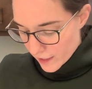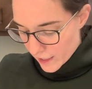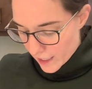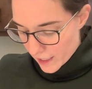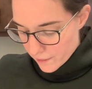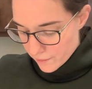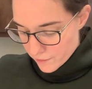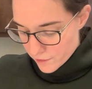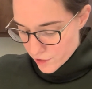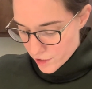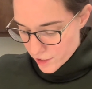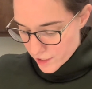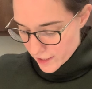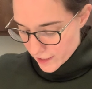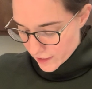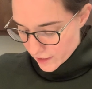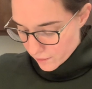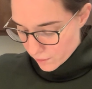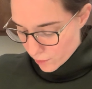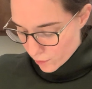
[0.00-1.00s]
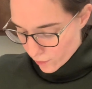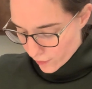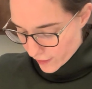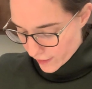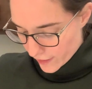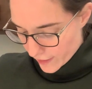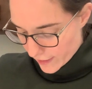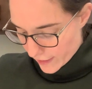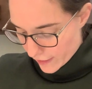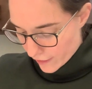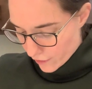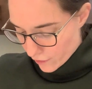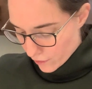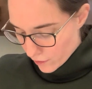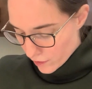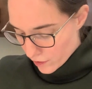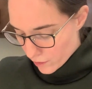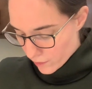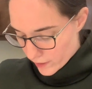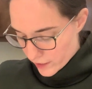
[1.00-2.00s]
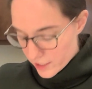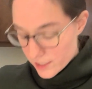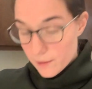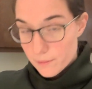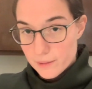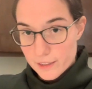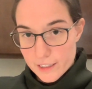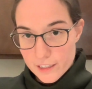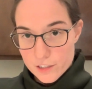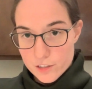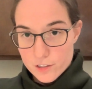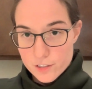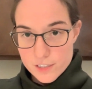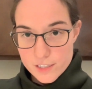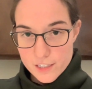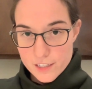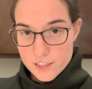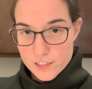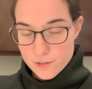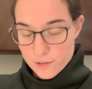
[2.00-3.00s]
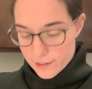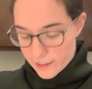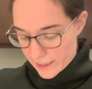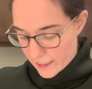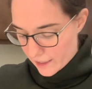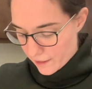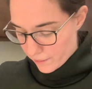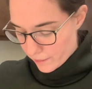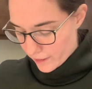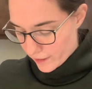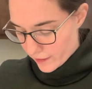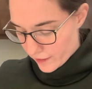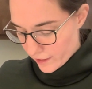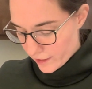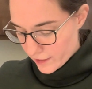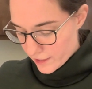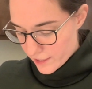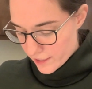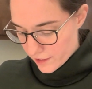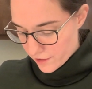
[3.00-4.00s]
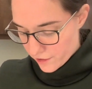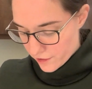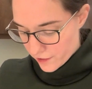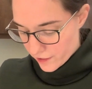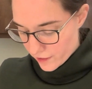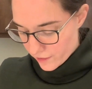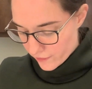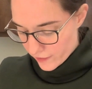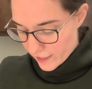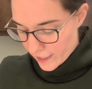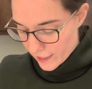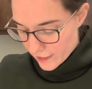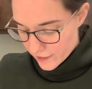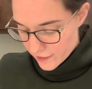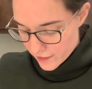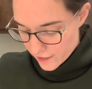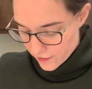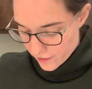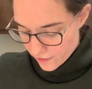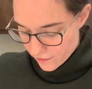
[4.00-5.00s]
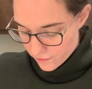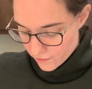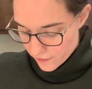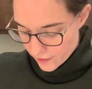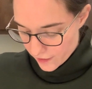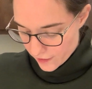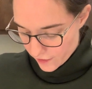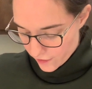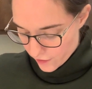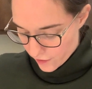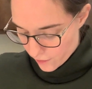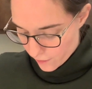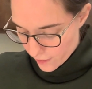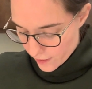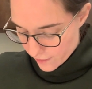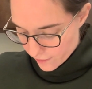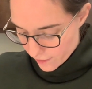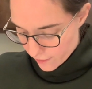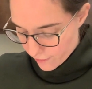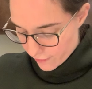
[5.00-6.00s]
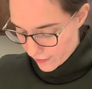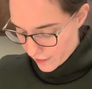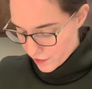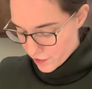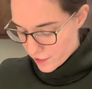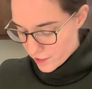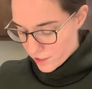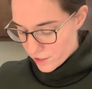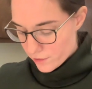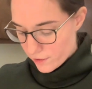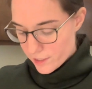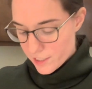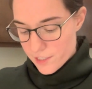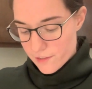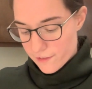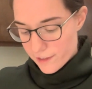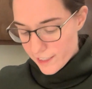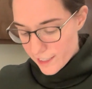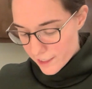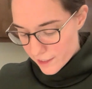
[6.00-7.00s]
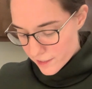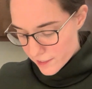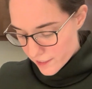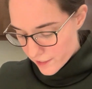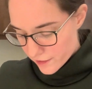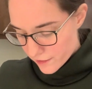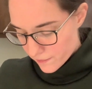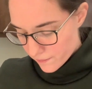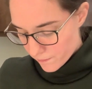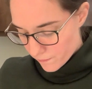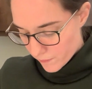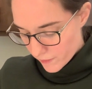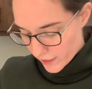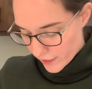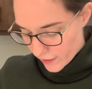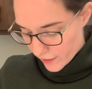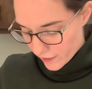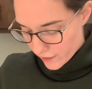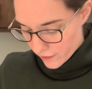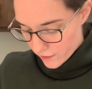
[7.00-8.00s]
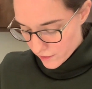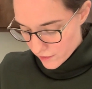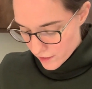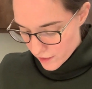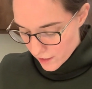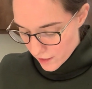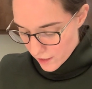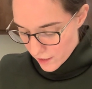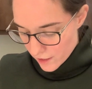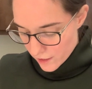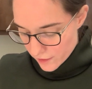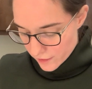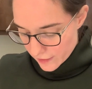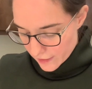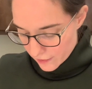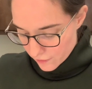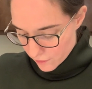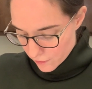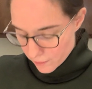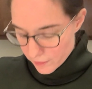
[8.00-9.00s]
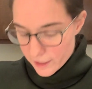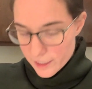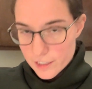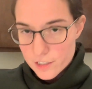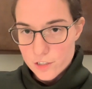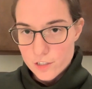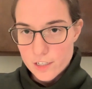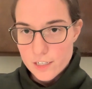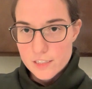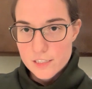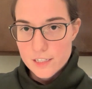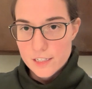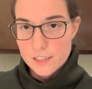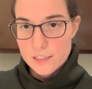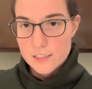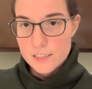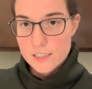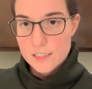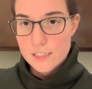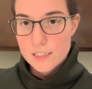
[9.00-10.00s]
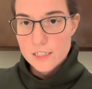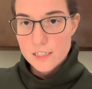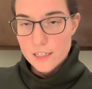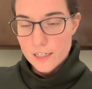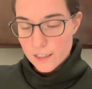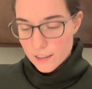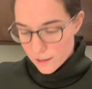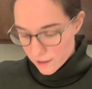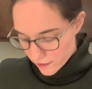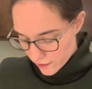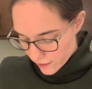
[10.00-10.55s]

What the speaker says: I'm just at the point now where something interesting is going to happen. He's either going to react in, you know, whatever fashion he's going to react in, and that will be interesting to see.